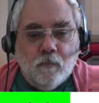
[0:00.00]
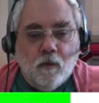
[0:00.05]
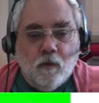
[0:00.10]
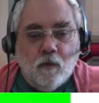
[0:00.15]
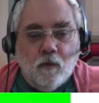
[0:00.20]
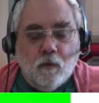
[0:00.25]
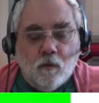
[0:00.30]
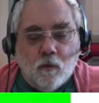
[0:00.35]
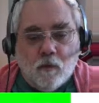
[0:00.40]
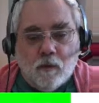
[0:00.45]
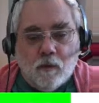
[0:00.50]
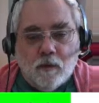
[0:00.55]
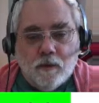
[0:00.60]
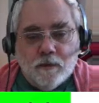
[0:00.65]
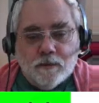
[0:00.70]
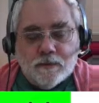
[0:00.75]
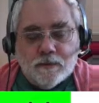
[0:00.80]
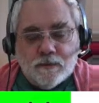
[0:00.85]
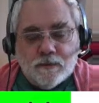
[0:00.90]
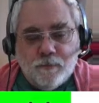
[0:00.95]
or
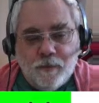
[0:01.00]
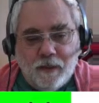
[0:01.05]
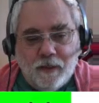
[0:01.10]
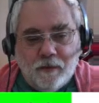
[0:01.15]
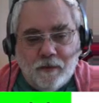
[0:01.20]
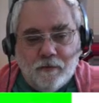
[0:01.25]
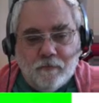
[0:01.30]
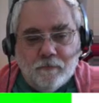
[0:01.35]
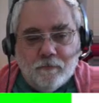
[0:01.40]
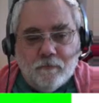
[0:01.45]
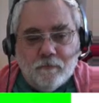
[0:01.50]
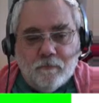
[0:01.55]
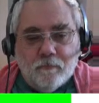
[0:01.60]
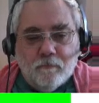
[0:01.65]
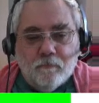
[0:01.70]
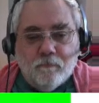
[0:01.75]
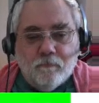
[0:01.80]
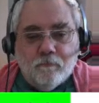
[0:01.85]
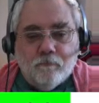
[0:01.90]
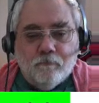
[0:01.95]
spin.
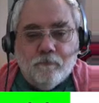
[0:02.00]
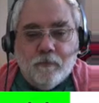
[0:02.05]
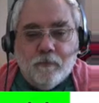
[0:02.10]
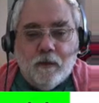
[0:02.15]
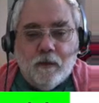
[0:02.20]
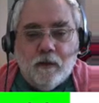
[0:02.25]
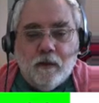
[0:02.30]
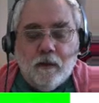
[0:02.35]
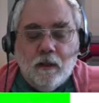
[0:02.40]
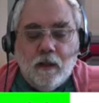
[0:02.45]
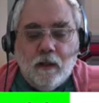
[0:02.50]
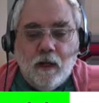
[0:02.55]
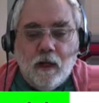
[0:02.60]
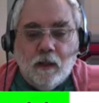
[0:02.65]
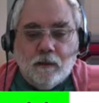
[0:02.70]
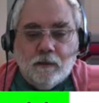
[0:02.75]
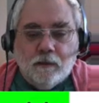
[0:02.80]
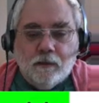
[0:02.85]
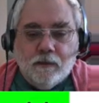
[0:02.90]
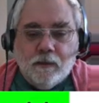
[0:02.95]

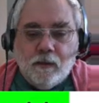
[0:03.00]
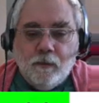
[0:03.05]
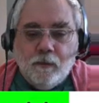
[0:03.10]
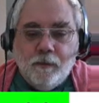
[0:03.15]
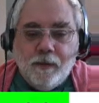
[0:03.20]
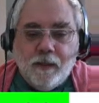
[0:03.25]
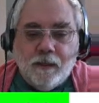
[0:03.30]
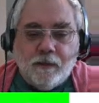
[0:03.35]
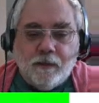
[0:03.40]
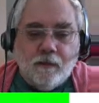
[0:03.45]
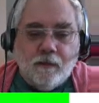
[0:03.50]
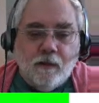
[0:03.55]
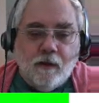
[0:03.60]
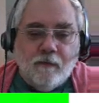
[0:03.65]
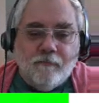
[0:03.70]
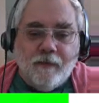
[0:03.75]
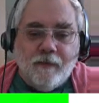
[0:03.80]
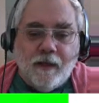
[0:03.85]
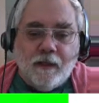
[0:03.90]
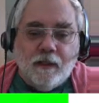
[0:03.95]
A little bit
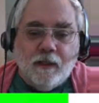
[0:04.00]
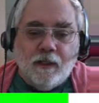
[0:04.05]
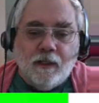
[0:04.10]
of angular